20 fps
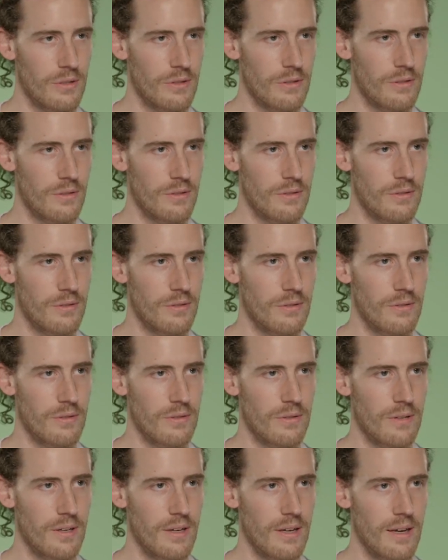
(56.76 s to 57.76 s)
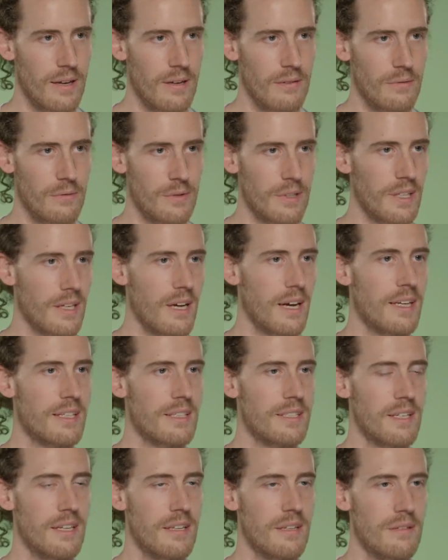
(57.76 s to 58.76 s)
you really high
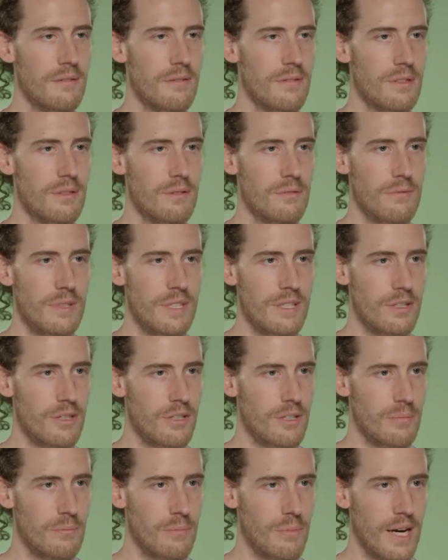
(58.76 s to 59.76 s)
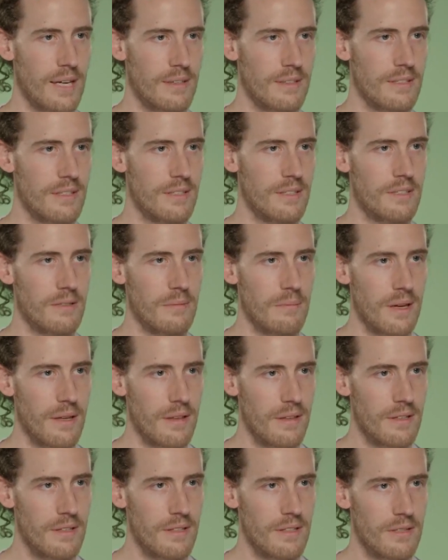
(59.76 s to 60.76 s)
standard sort of research practices and
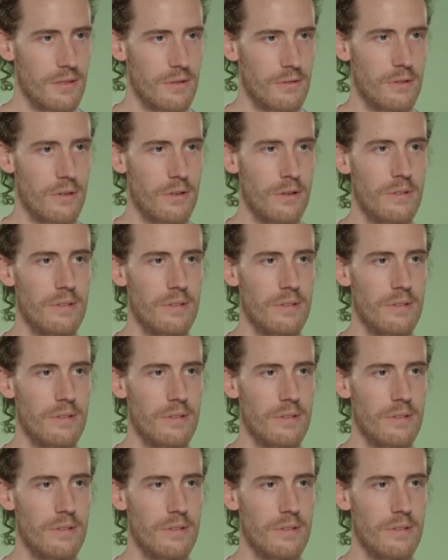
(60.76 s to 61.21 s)
methods, so not